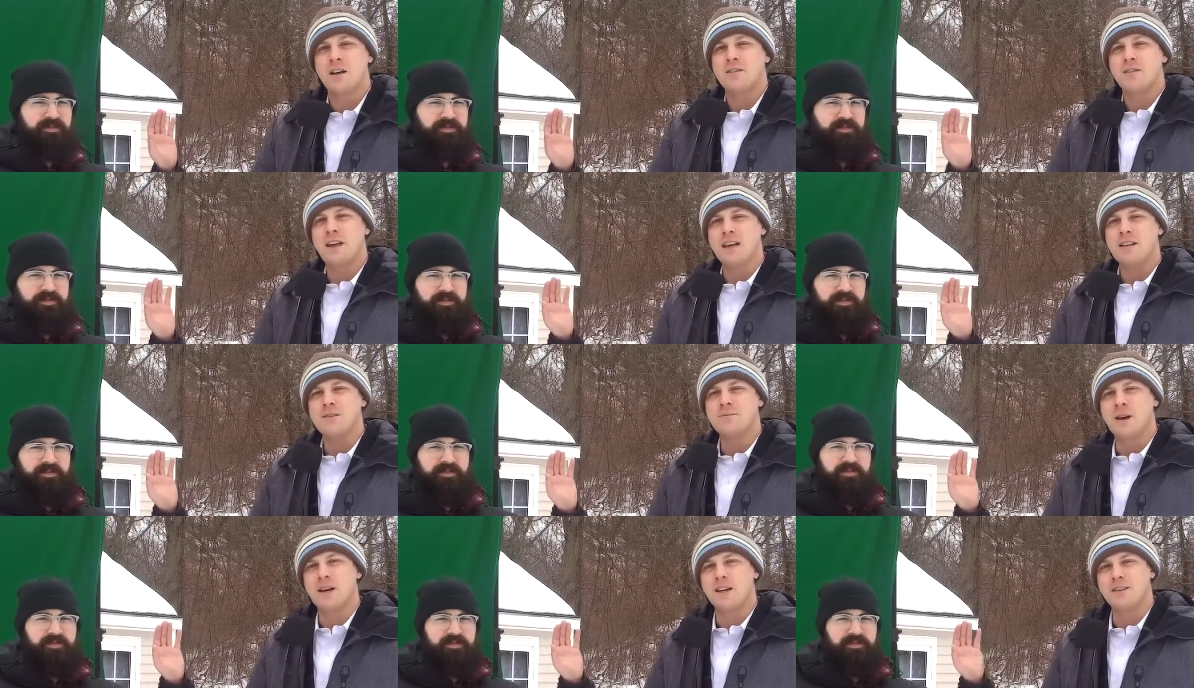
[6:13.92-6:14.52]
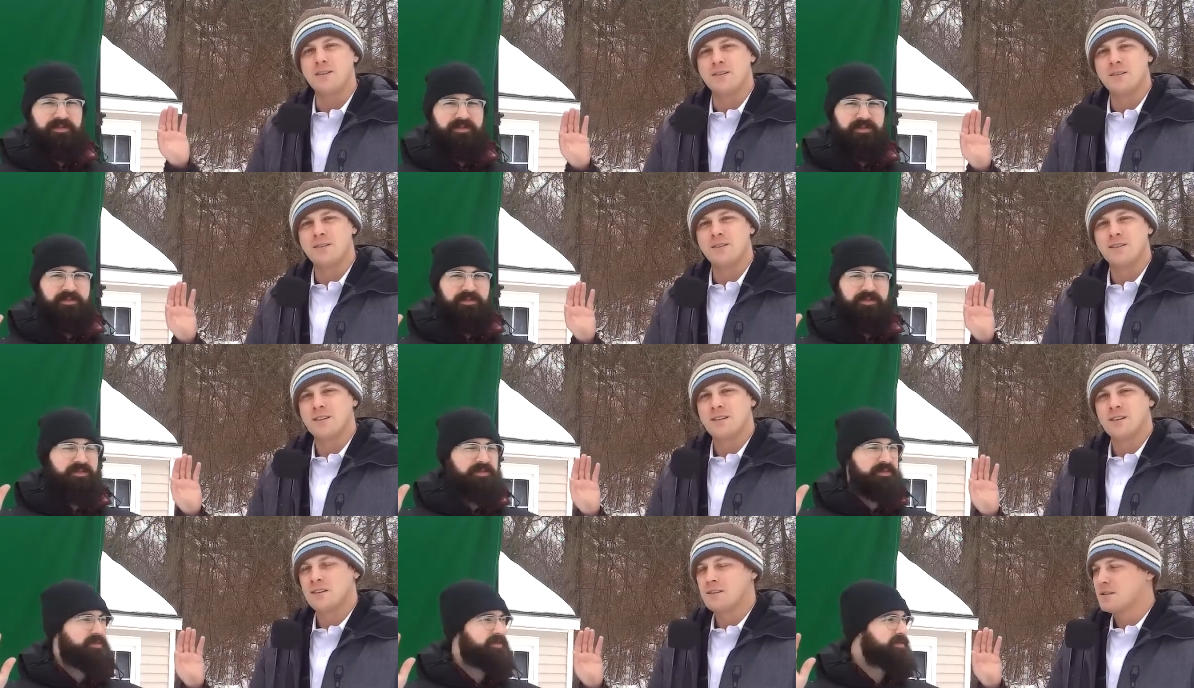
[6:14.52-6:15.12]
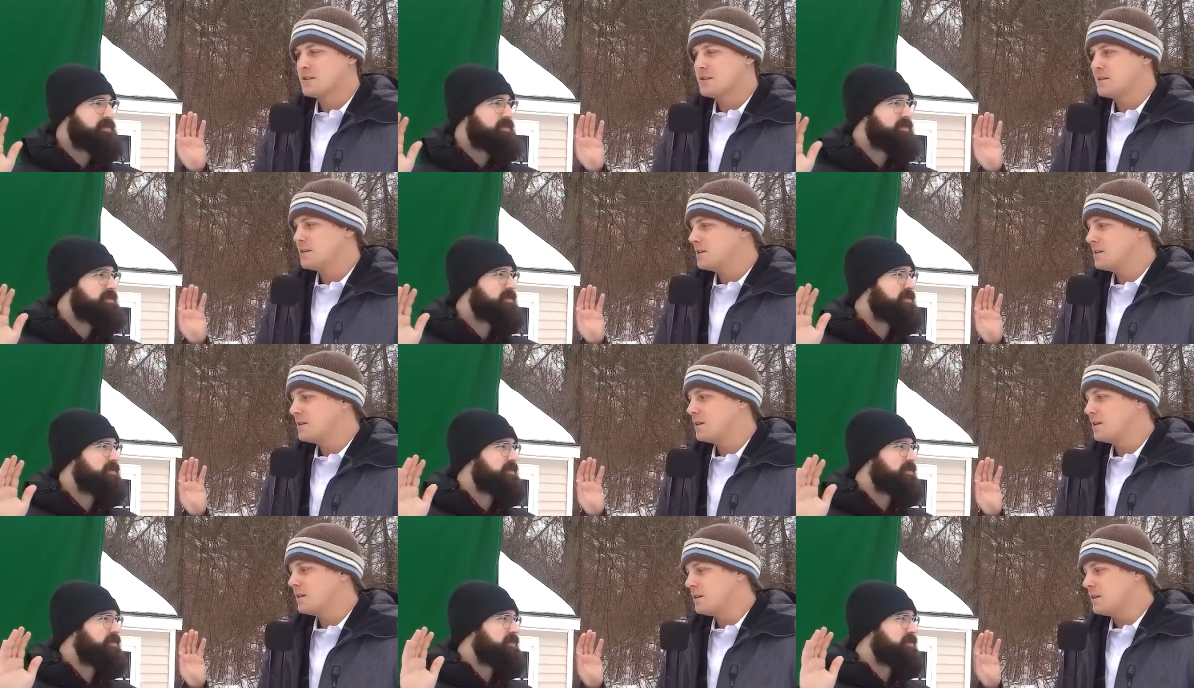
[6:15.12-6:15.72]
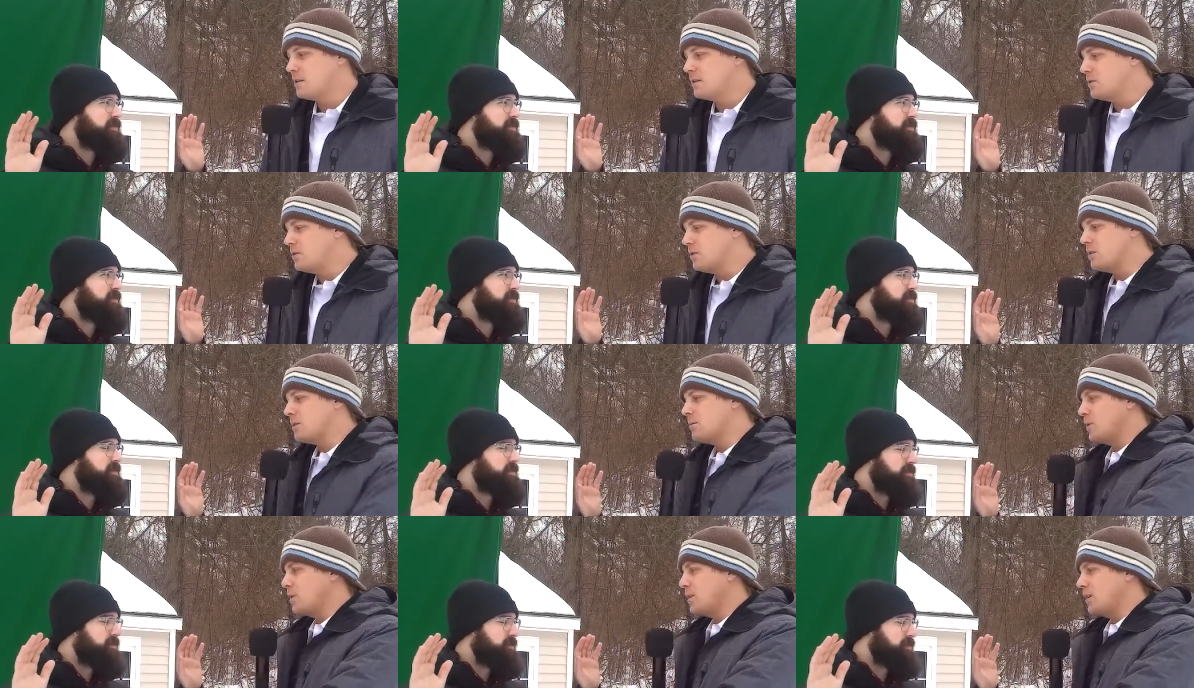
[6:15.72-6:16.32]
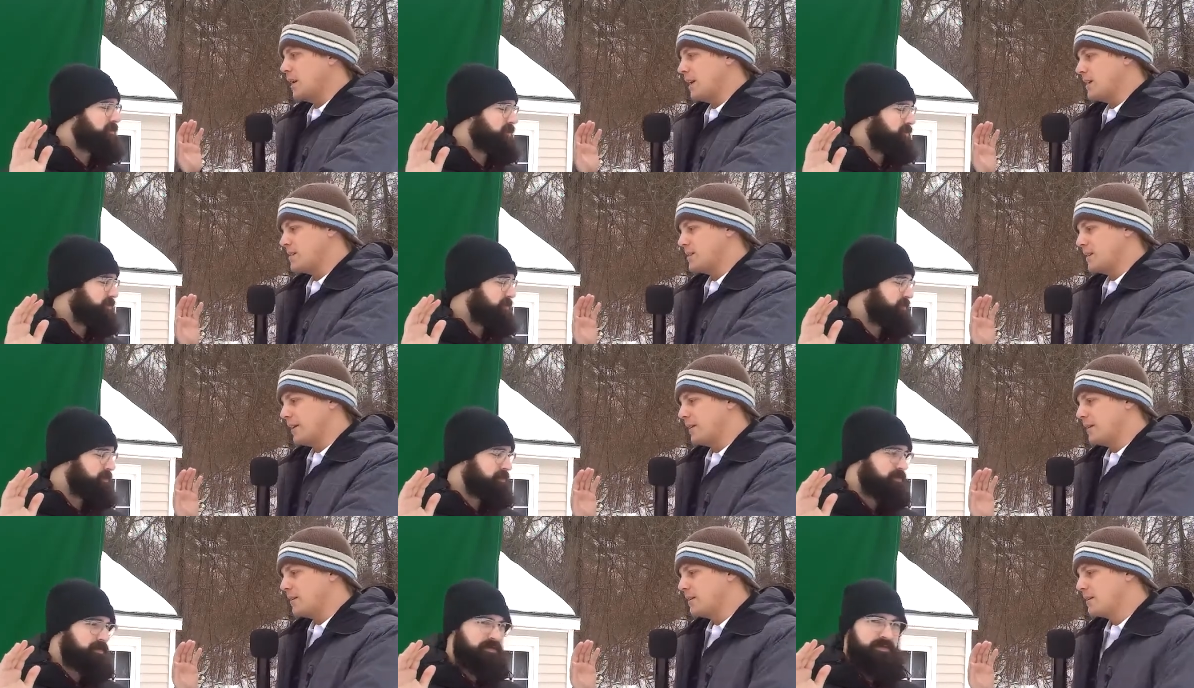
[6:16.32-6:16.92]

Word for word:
Speaker 1: Thanks, Michael. You can put your hands down.